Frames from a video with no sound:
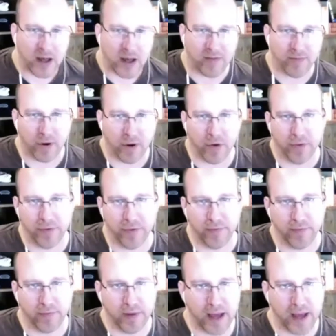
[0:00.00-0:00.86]
both
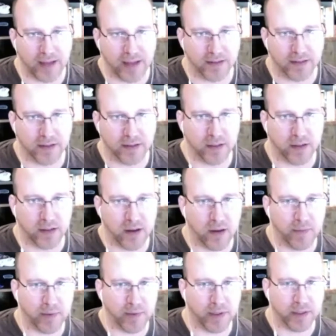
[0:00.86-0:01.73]
exited
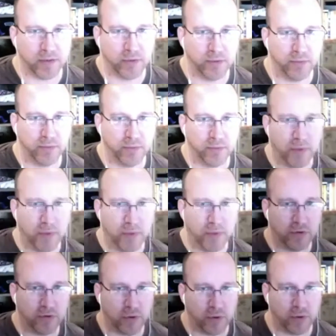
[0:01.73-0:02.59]
companies. We both
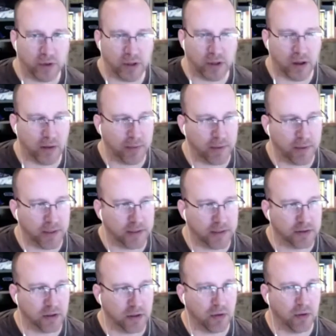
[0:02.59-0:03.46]
sold a company.
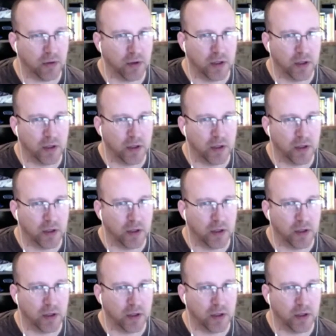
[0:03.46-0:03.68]
So